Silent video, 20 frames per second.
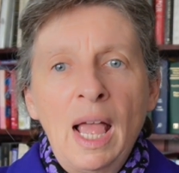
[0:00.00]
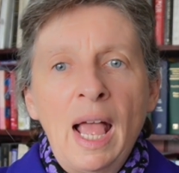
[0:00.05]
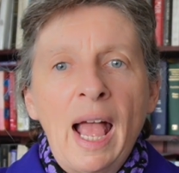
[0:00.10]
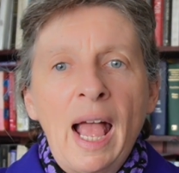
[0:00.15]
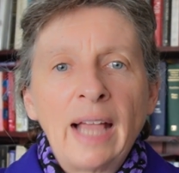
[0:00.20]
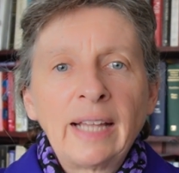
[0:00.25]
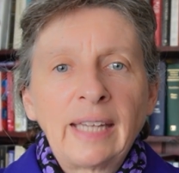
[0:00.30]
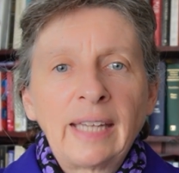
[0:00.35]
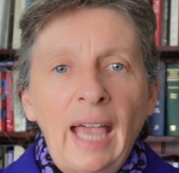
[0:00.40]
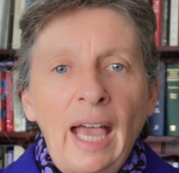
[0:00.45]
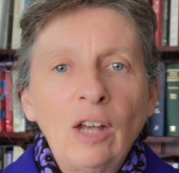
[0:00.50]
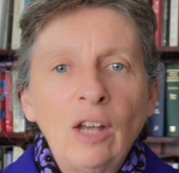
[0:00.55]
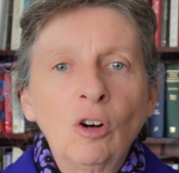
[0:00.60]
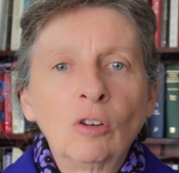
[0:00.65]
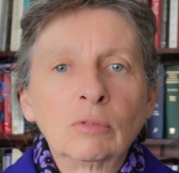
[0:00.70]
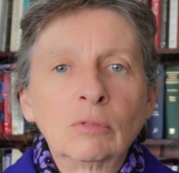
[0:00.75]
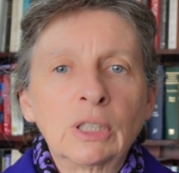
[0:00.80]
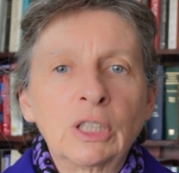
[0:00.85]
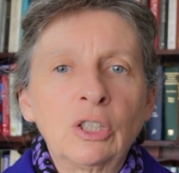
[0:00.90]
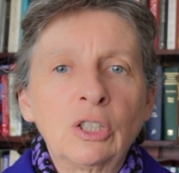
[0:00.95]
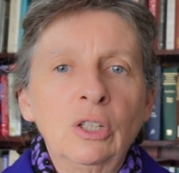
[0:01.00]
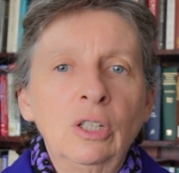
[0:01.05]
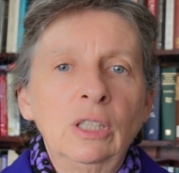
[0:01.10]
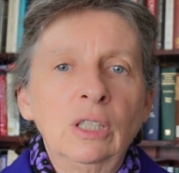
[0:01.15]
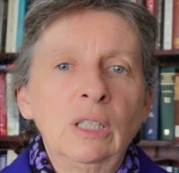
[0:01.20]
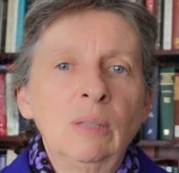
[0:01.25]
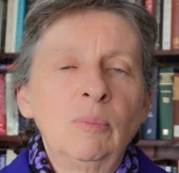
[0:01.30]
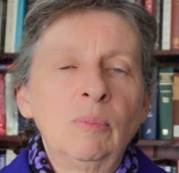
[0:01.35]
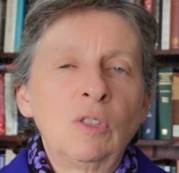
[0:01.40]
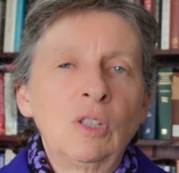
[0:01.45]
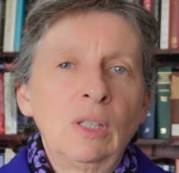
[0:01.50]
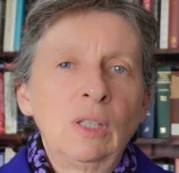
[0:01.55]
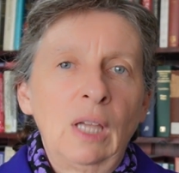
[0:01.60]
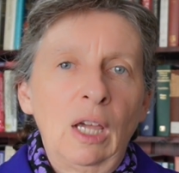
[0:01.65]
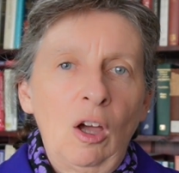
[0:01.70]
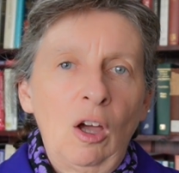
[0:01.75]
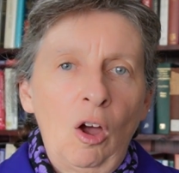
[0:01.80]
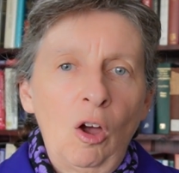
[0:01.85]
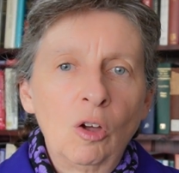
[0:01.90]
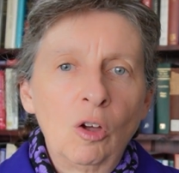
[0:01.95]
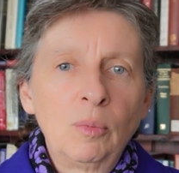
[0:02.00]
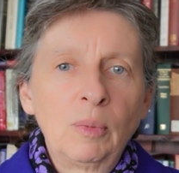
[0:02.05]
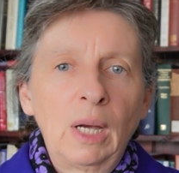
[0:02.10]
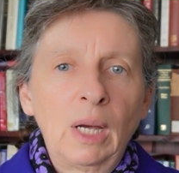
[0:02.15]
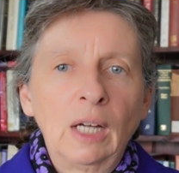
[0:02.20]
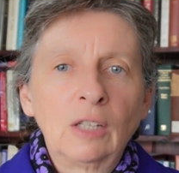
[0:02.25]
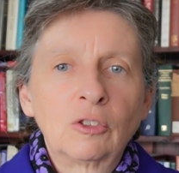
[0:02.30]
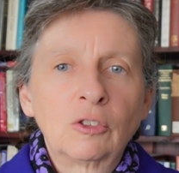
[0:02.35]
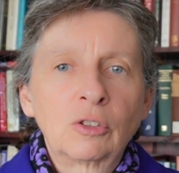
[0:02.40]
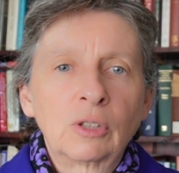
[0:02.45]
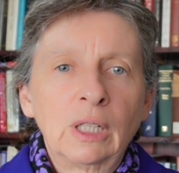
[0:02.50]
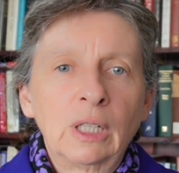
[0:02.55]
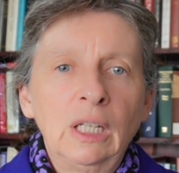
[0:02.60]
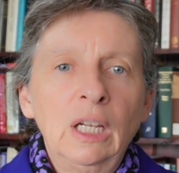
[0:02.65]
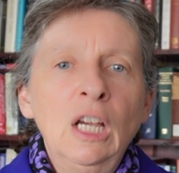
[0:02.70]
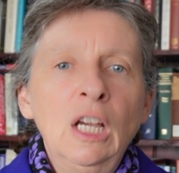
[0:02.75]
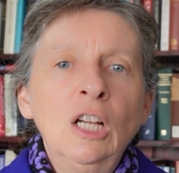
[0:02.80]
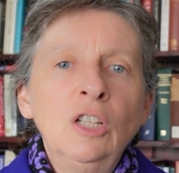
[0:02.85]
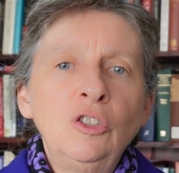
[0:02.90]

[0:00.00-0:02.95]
and cannot return them to their home country